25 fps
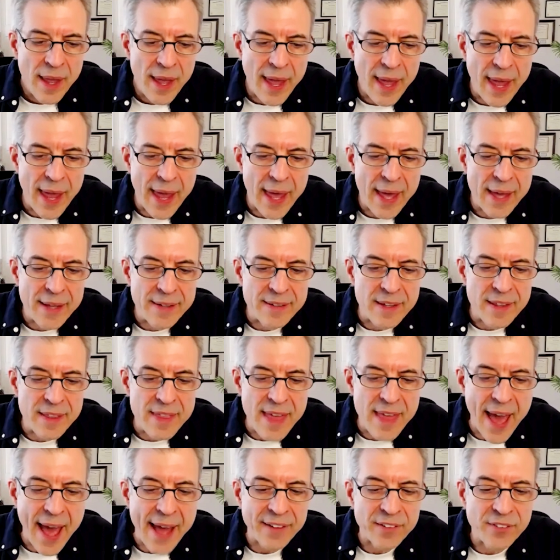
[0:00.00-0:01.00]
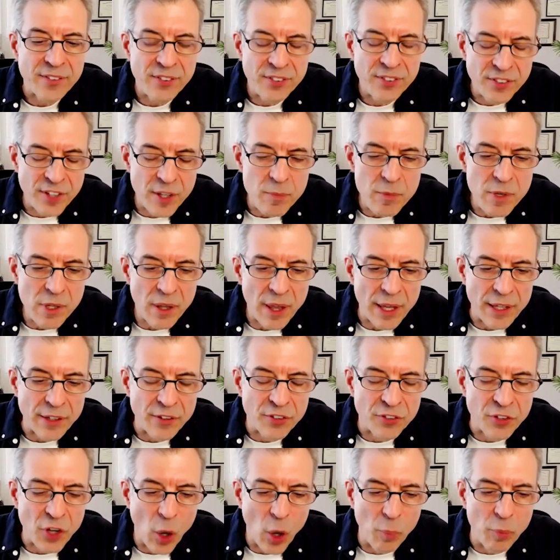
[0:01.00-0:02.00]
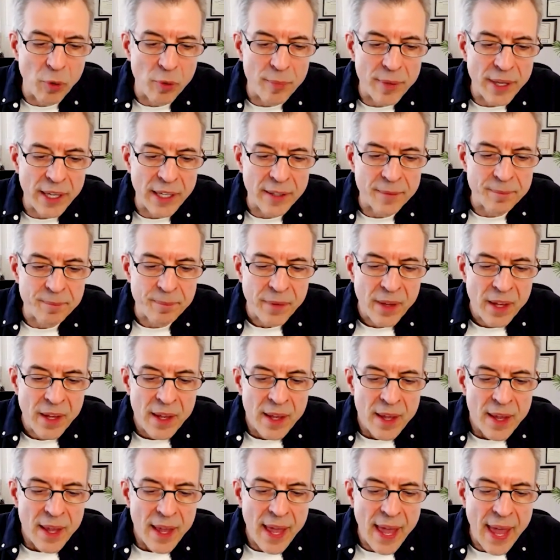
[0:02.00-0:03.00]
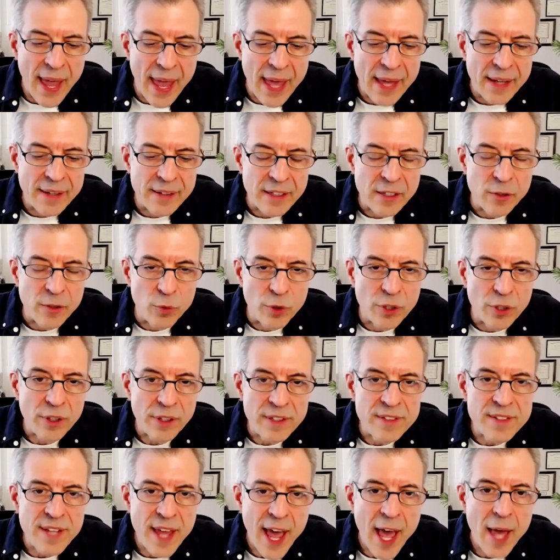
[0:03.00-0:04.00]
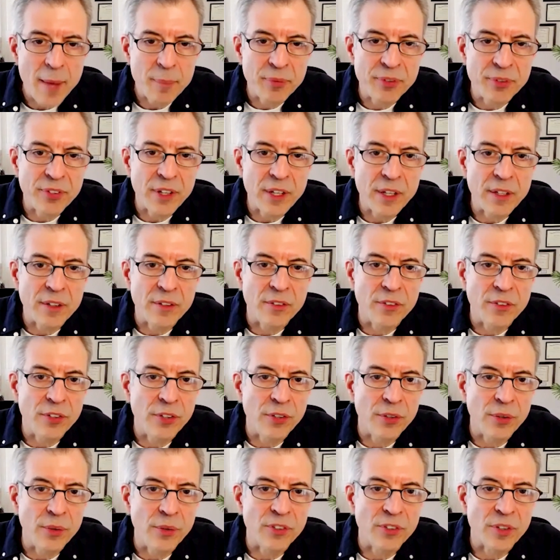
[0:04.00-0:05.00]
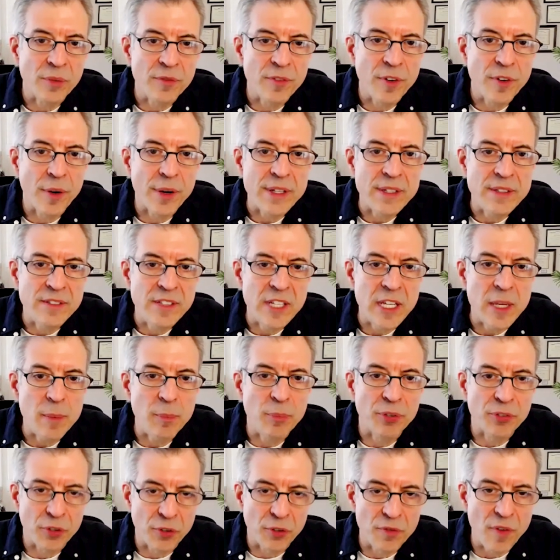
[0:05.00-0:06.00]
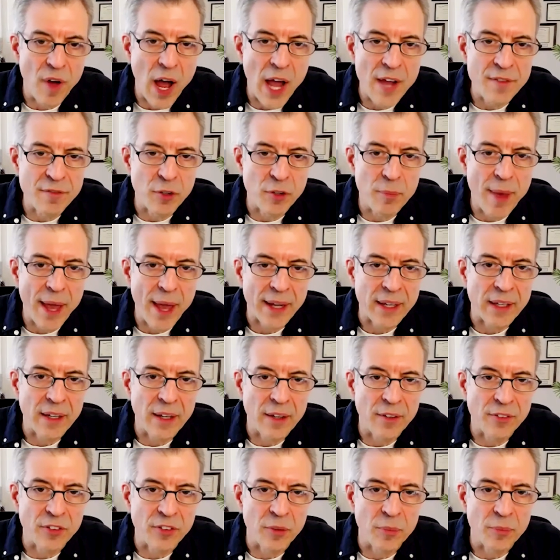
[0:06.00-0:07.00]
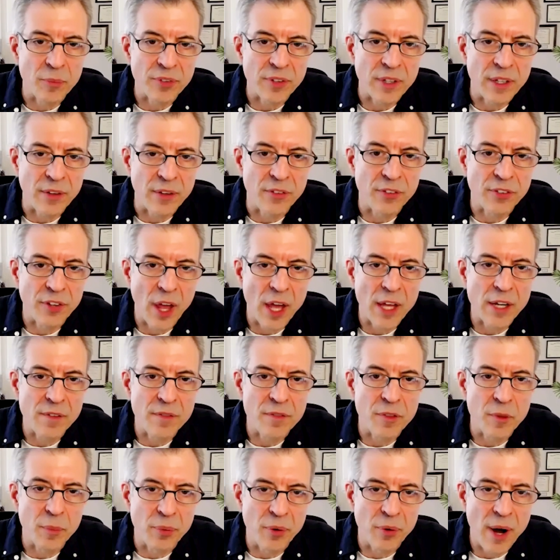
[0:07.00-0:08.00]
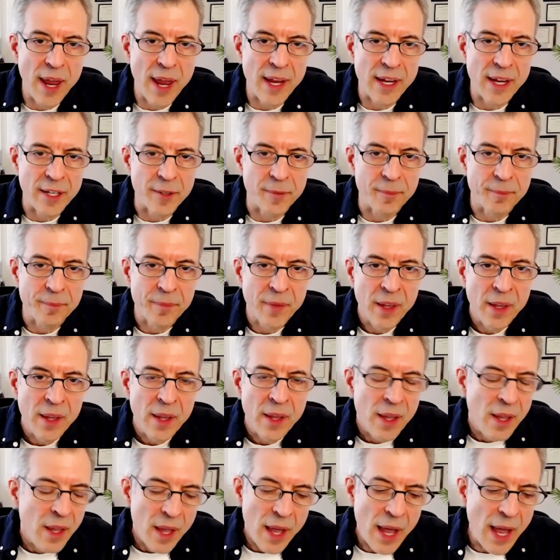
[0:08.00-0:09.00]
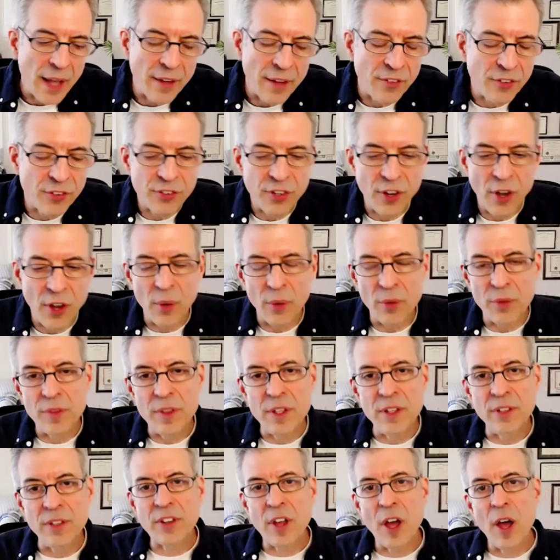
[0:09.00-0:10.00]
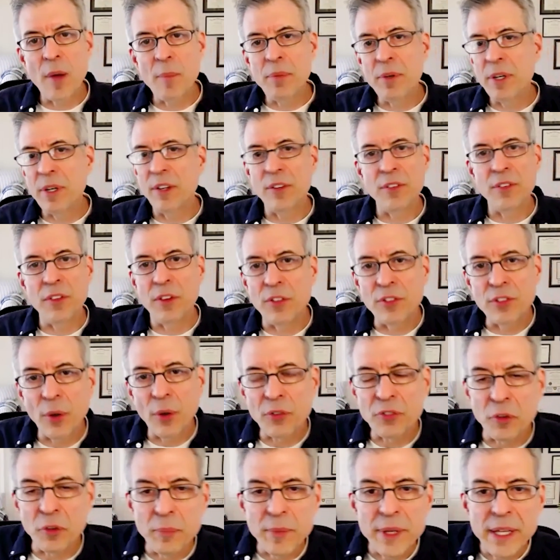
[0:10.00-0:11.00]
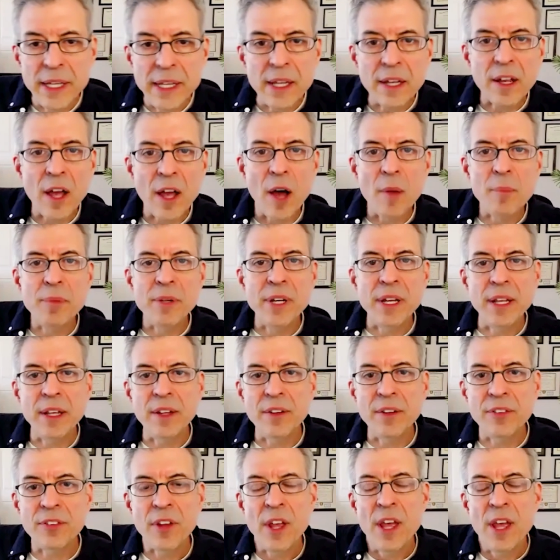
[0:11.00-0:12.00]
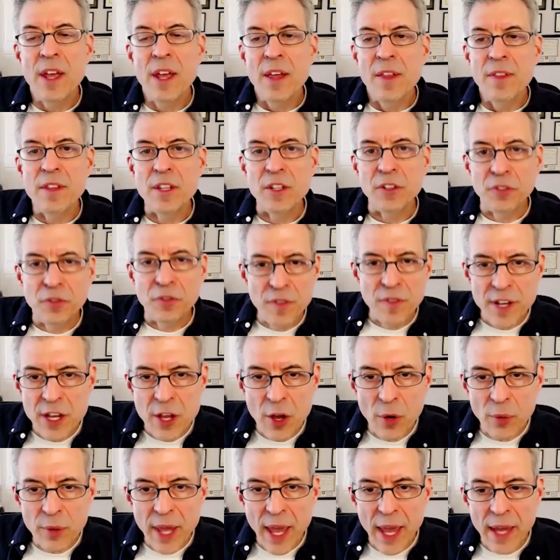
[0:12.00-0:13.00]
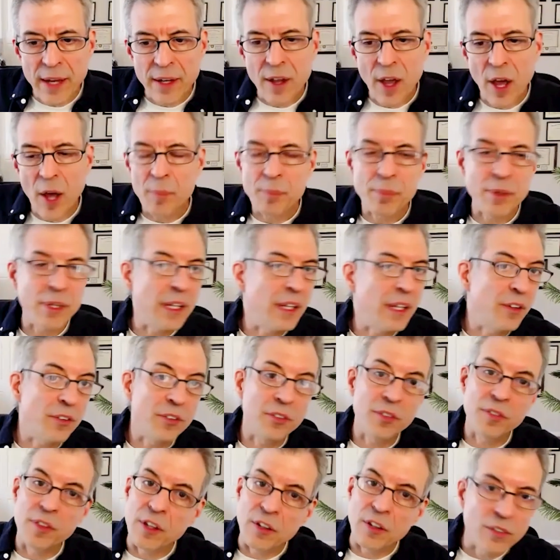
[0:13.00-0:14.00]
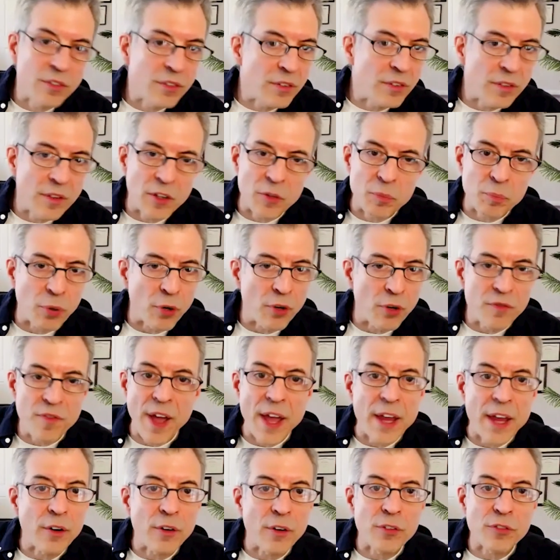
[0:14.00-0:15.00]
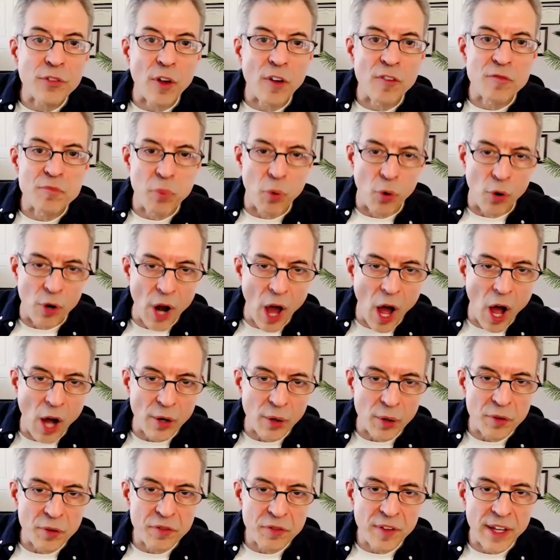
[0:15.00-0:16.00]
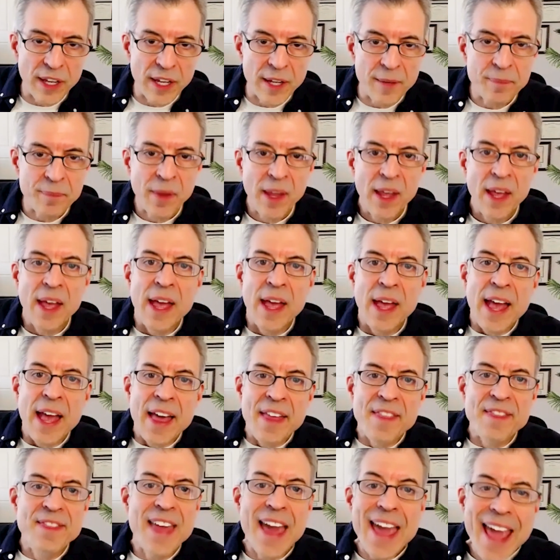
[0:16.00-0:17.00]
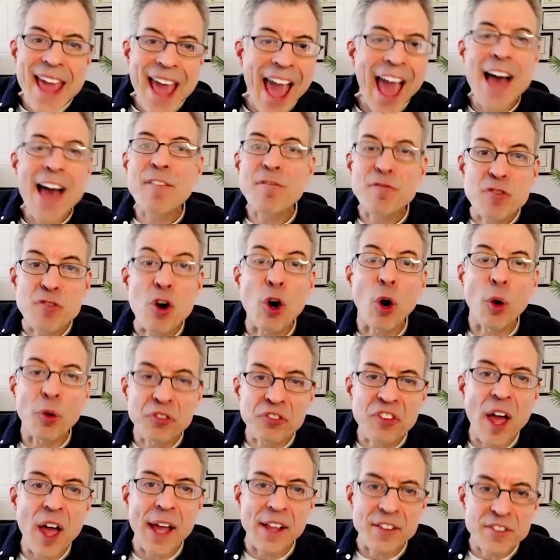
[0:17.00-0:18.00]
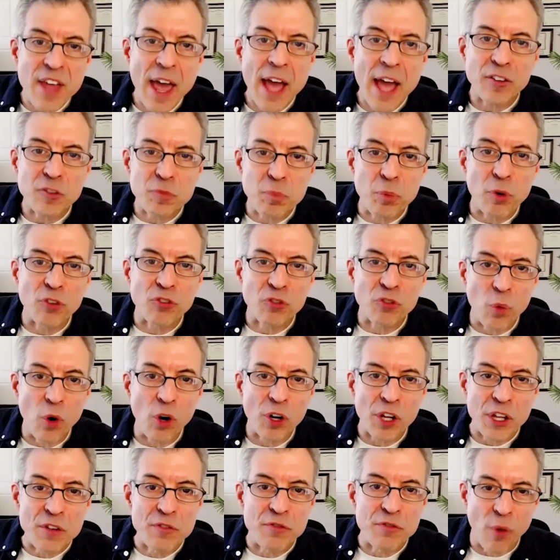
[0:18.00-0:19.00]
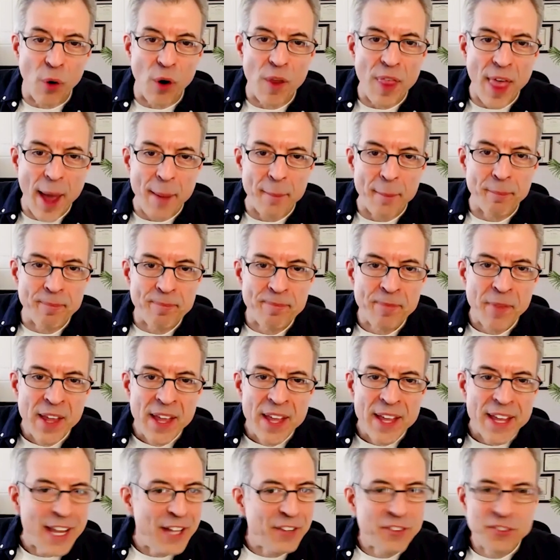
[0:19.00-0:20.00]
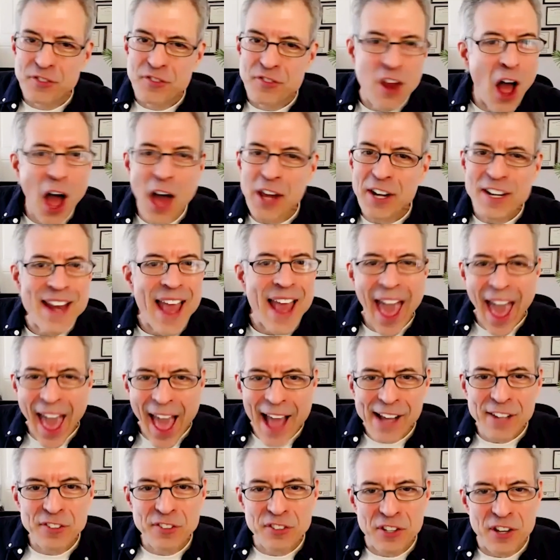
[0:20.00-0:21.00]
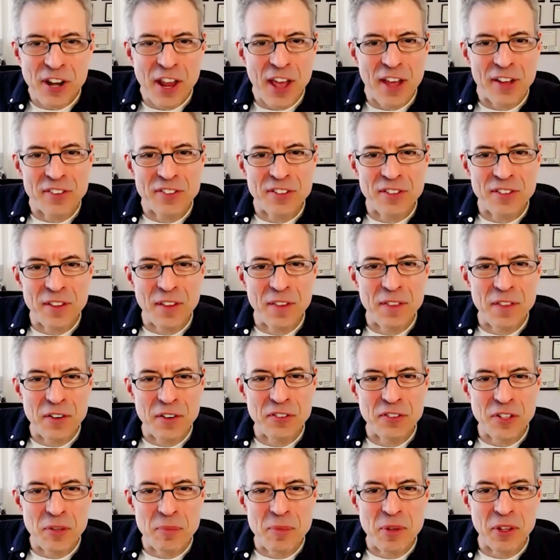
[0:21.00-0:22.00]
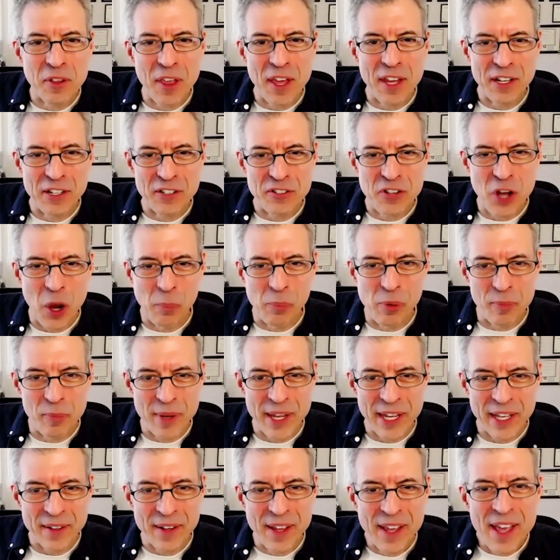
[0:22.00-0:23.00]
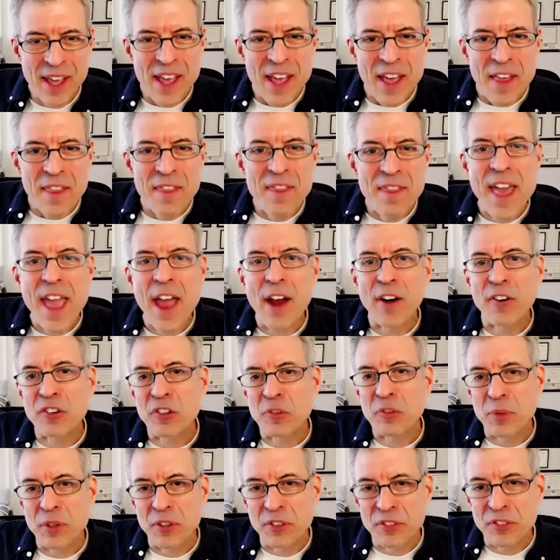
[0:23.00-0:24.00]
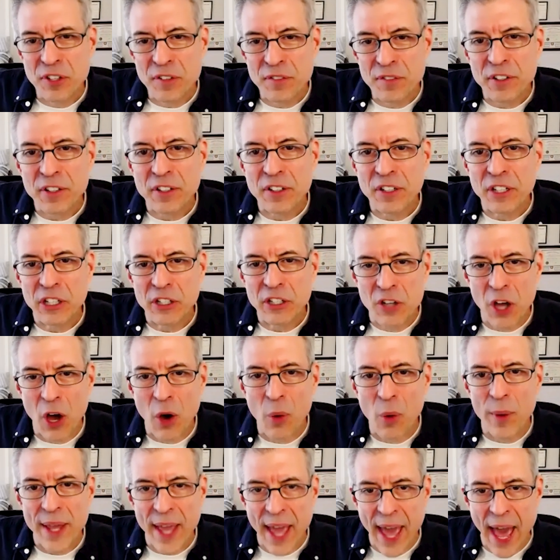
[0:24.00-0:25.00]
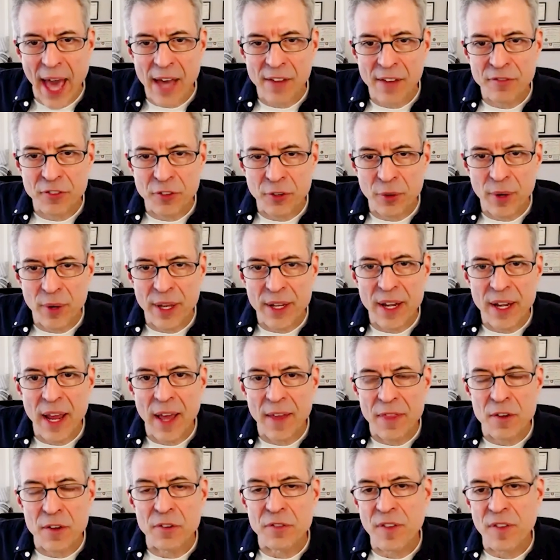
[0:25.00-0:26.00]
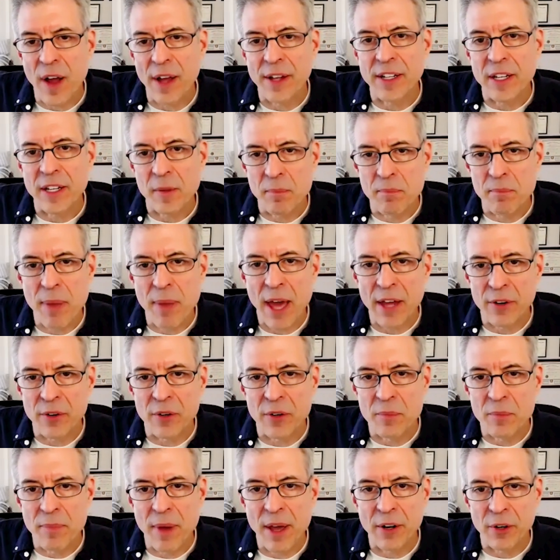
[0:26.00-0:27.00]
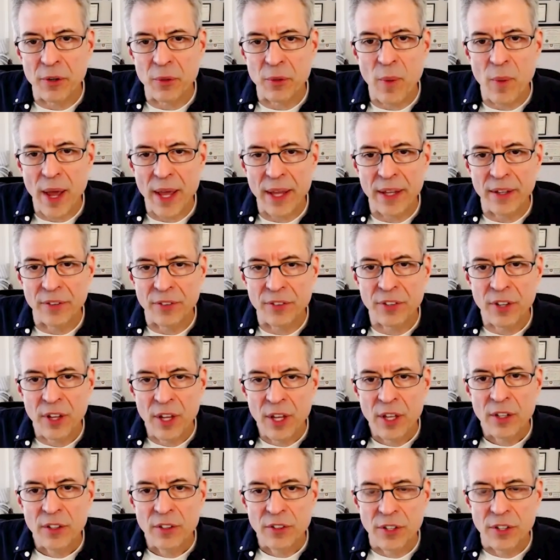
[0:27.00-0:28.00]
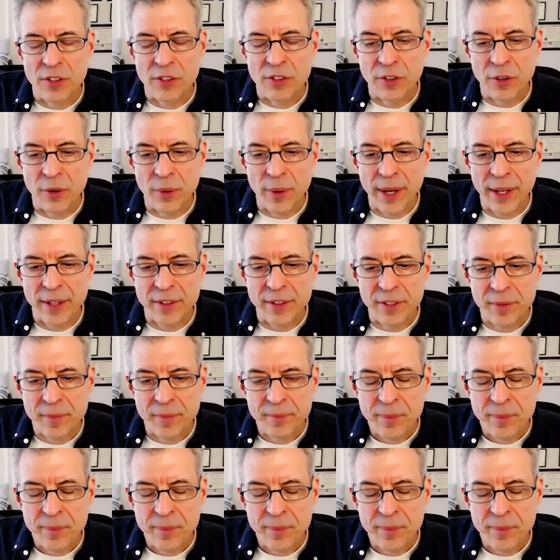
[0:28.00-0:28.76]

And that stimulates dopamine. And it really taps into some very deep survival mechanisms inside of the brain. And so these companies, these social media companies, these video game companies, these purveyors of pornography, they have neuroscience experts working for them. It's not an accident that they're stimulating dopamine. They are specifically going after it, and they're finding better and better ways to do it.